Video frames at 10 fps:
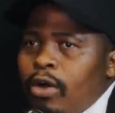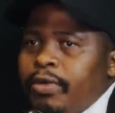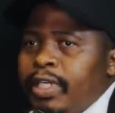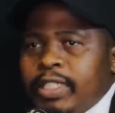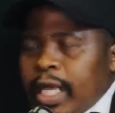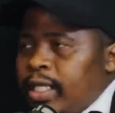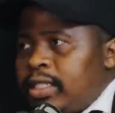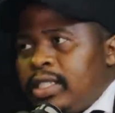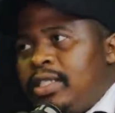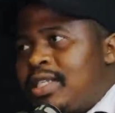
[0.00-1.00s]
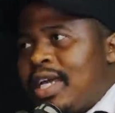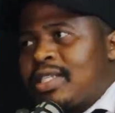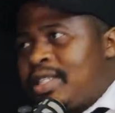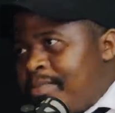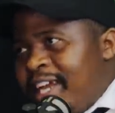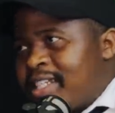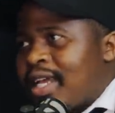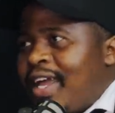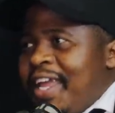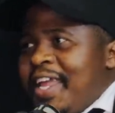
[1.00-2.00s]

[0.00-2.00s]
owning title deeds. That's the met.